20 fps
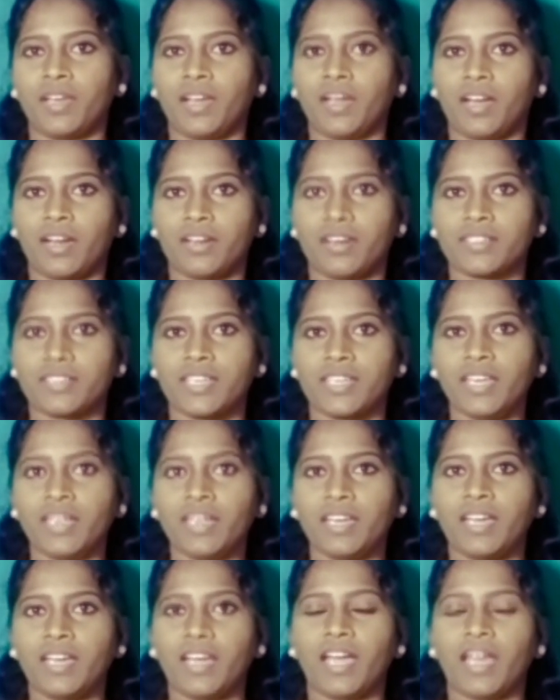Okay,
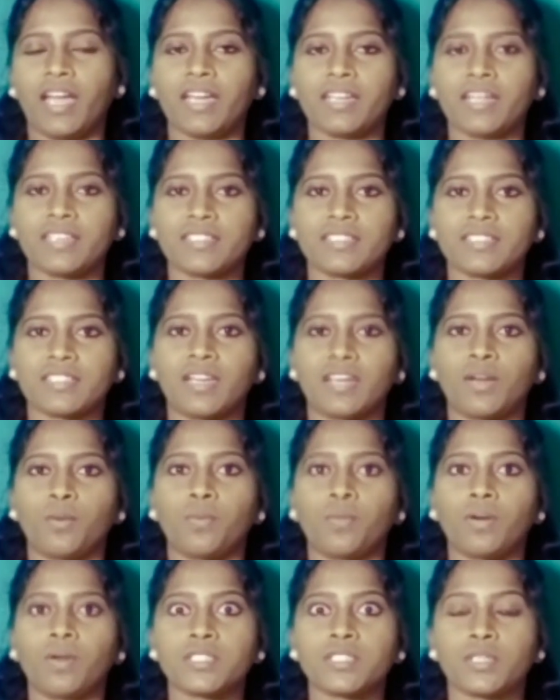and
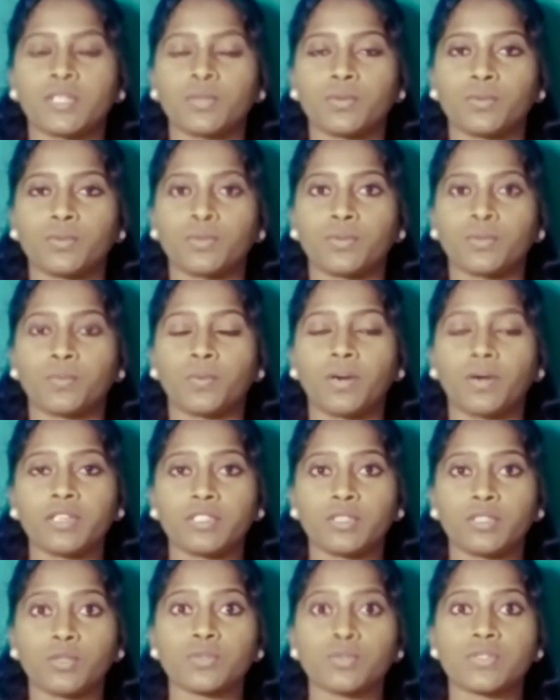what you
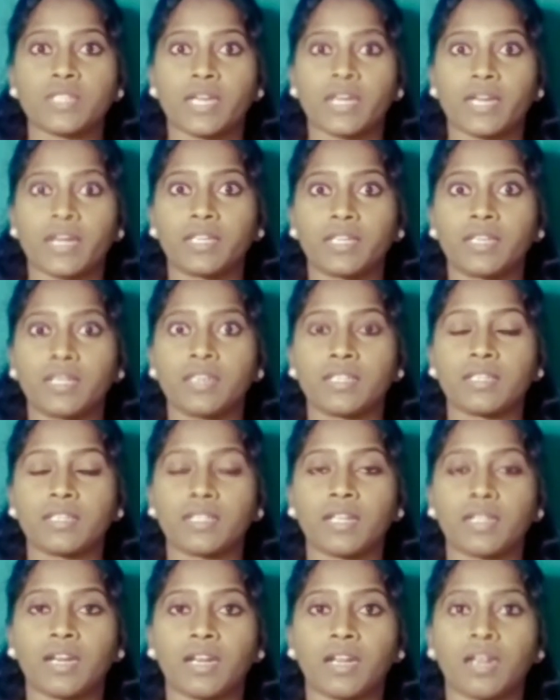studied in the
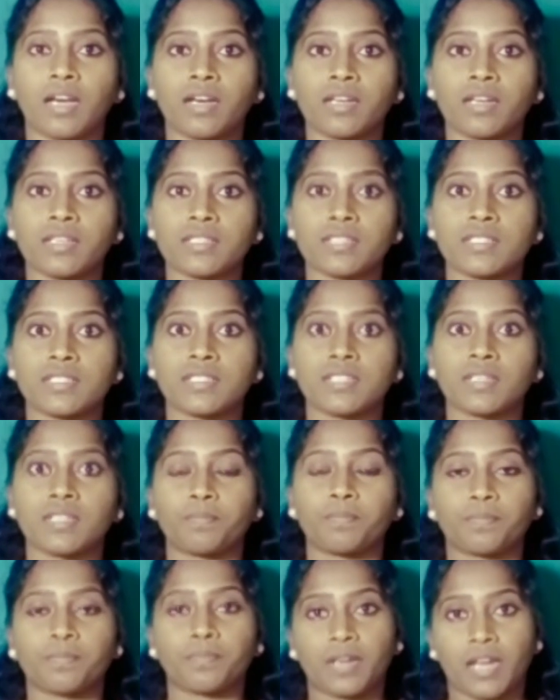last
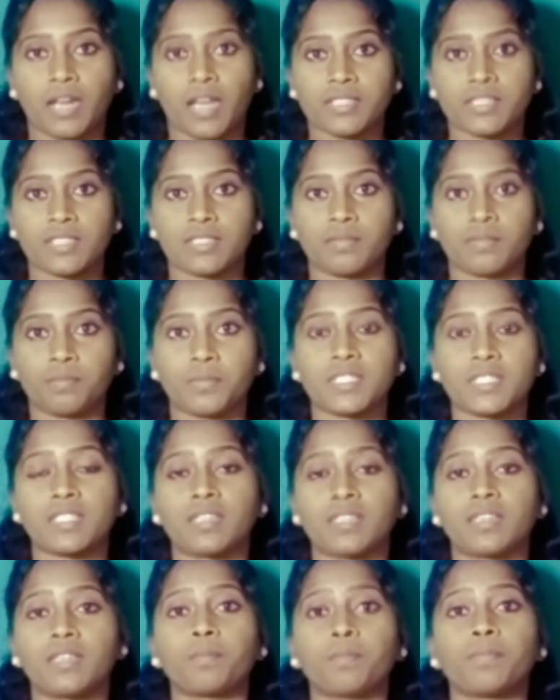class, means in the
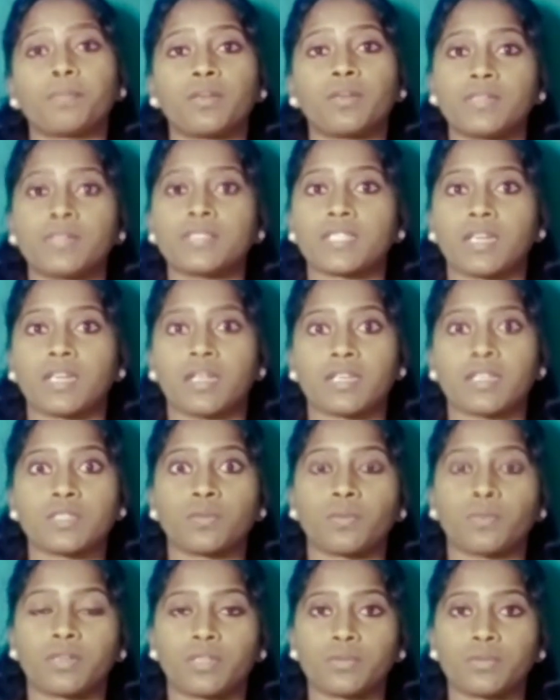previous class, what
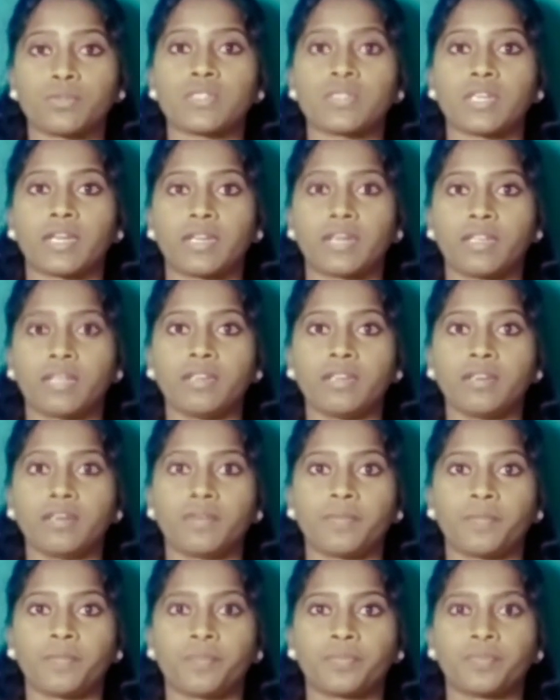you studied?
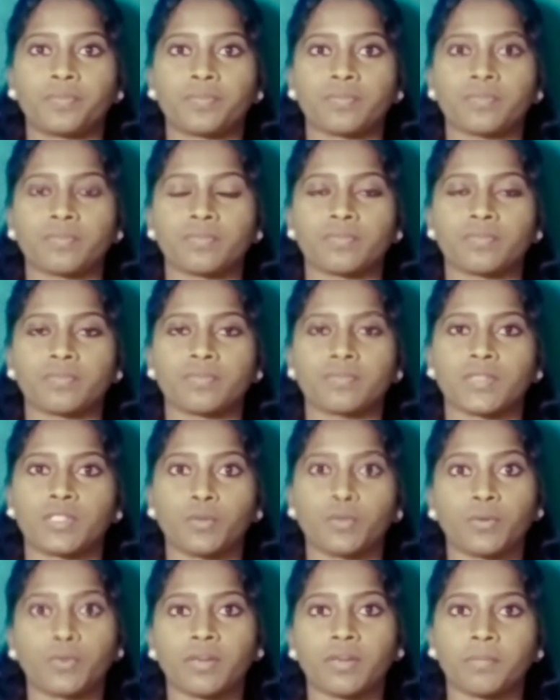Do you
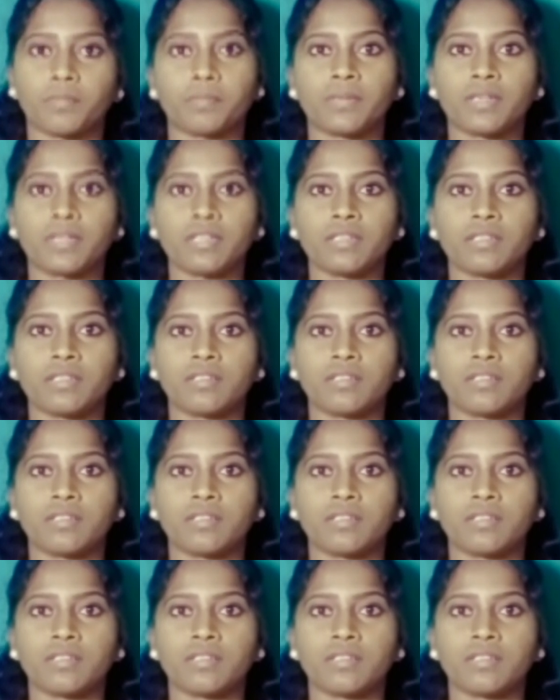remember?